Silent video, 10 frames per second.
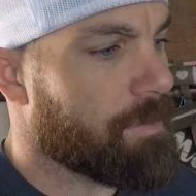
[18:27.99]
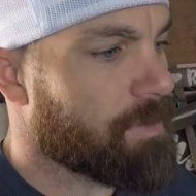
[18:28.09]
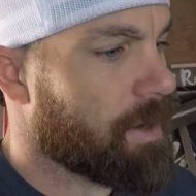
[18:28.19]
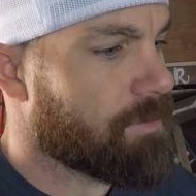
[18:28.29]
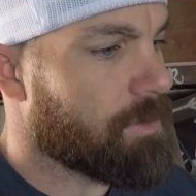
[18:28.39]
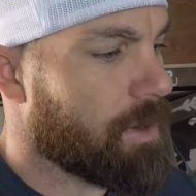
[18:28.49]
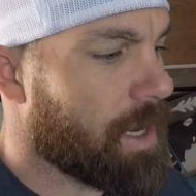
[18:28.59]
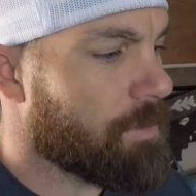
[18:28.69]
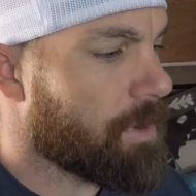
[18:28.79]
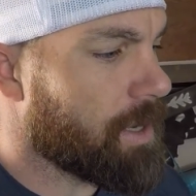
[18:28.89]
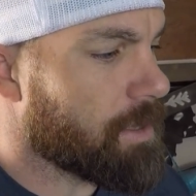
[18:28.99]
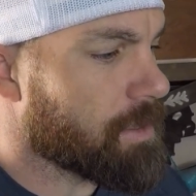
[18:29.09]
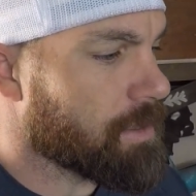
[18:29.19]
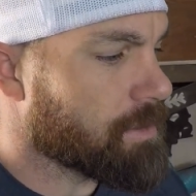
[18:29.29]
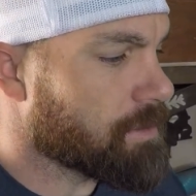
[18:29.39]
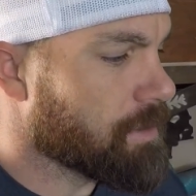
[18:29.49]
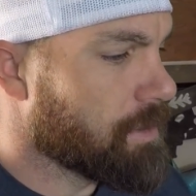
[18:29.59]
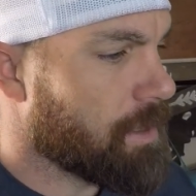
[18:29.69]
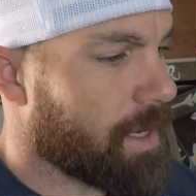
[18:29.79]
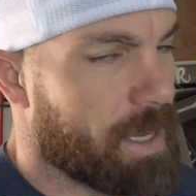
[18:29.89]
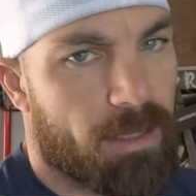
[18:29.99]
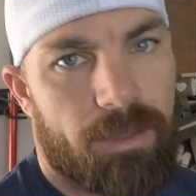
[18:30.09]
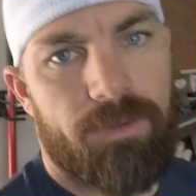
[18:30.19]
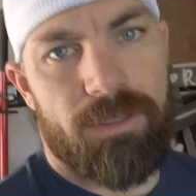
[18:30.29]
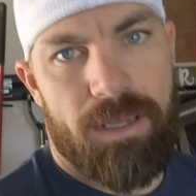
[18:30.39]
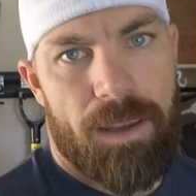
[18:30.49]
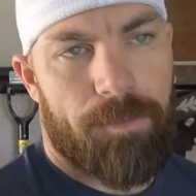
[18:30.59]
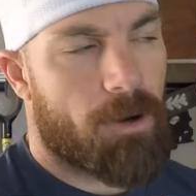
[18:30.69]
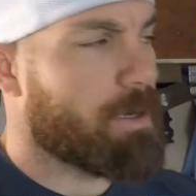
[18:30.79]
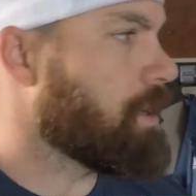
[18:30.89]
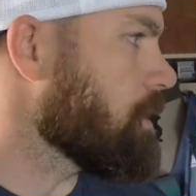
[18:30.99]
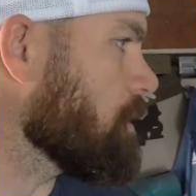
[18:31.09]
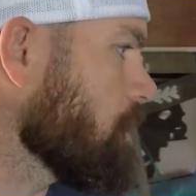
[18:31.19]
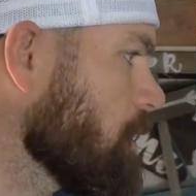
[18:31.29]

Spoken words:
I'm gonna have to do it anyway because I can't leave this tape on here